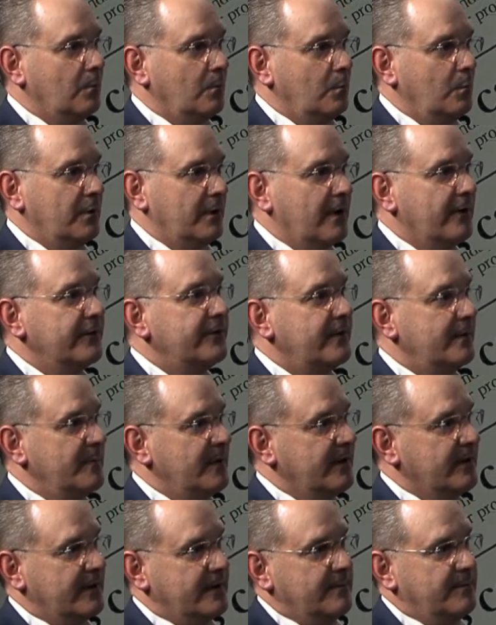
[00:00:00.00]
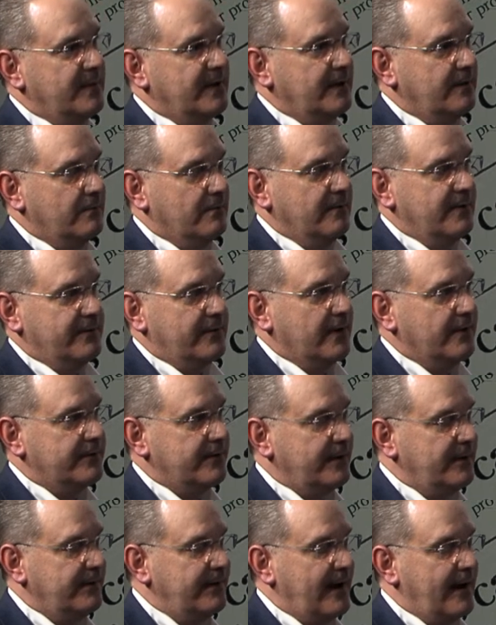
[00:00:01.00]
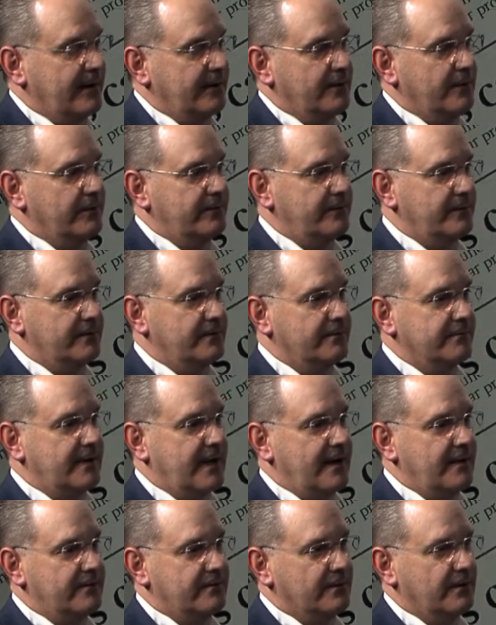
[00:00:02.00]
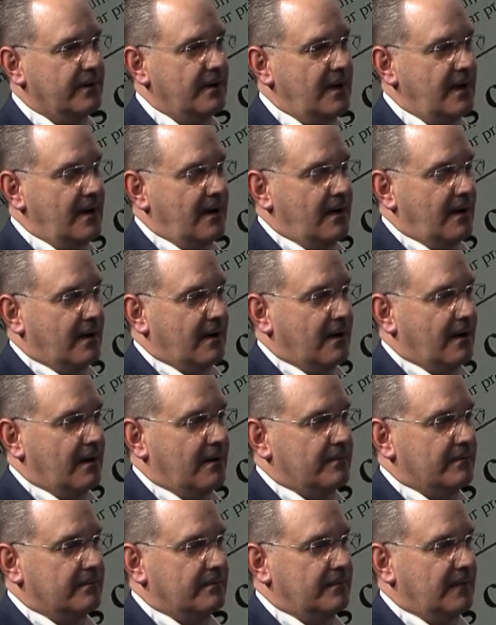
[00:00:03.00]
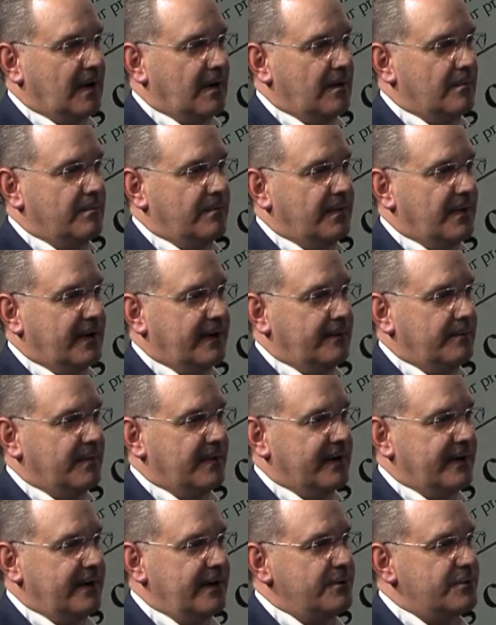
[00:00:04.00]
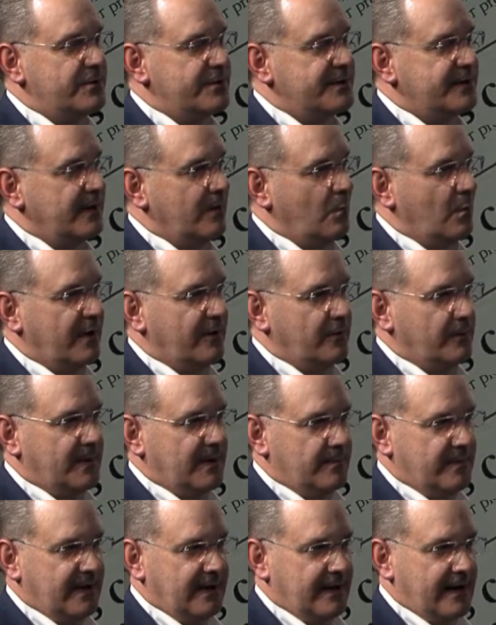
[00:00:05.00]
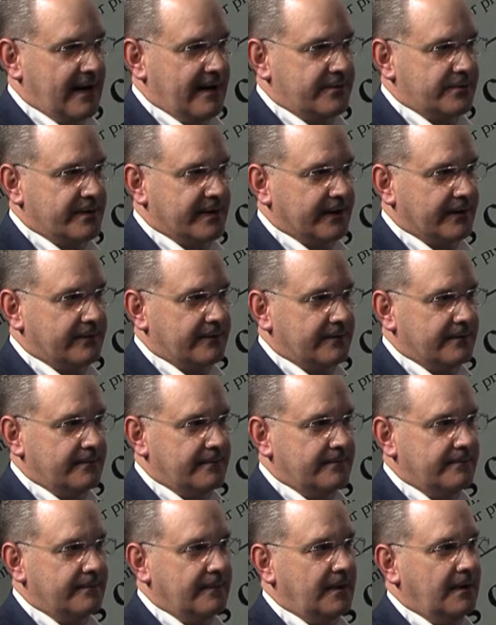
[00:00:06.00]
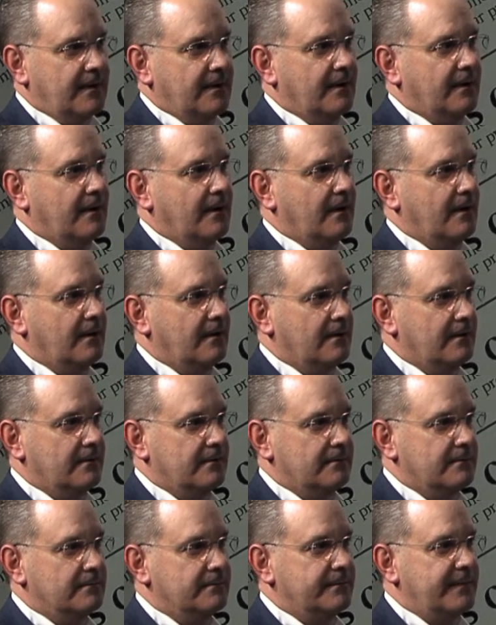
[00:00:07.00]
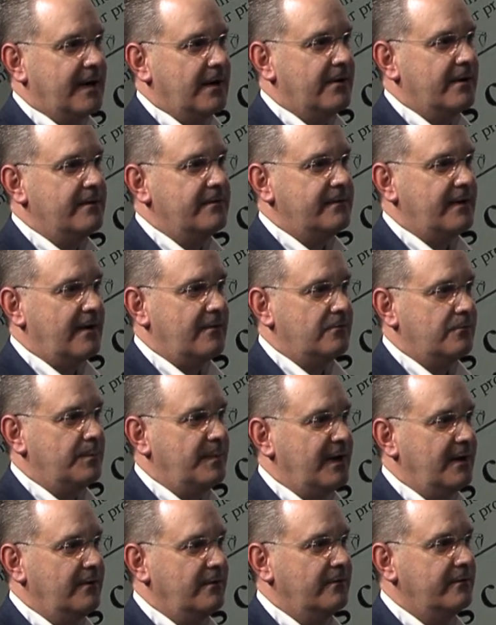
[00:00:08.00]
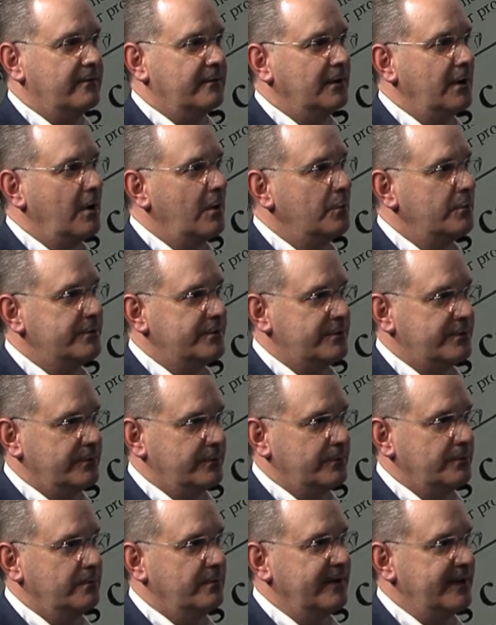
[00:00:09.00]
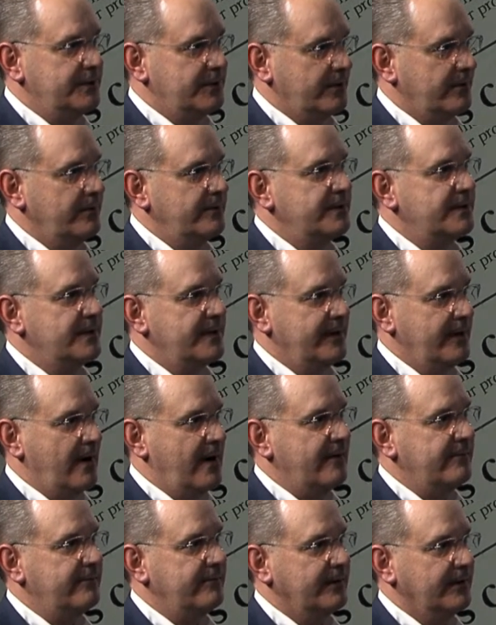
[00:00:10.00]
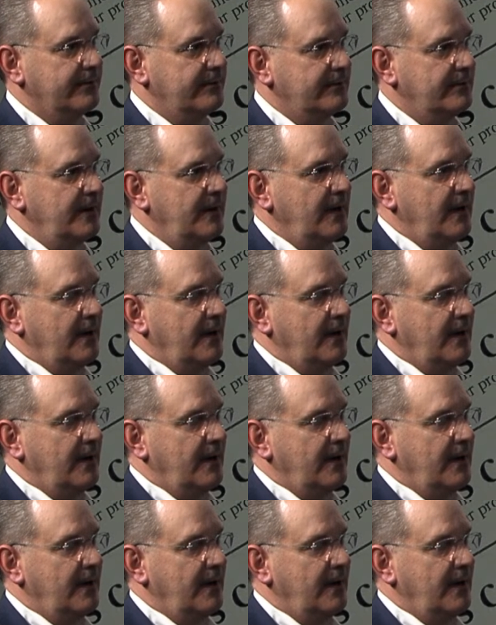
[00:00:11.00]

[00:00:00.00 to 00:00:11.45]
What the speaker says: would ultimately result in a diagnosis of cancer. But an interesting one has been pediatrics. Parents have been slow to return to the office.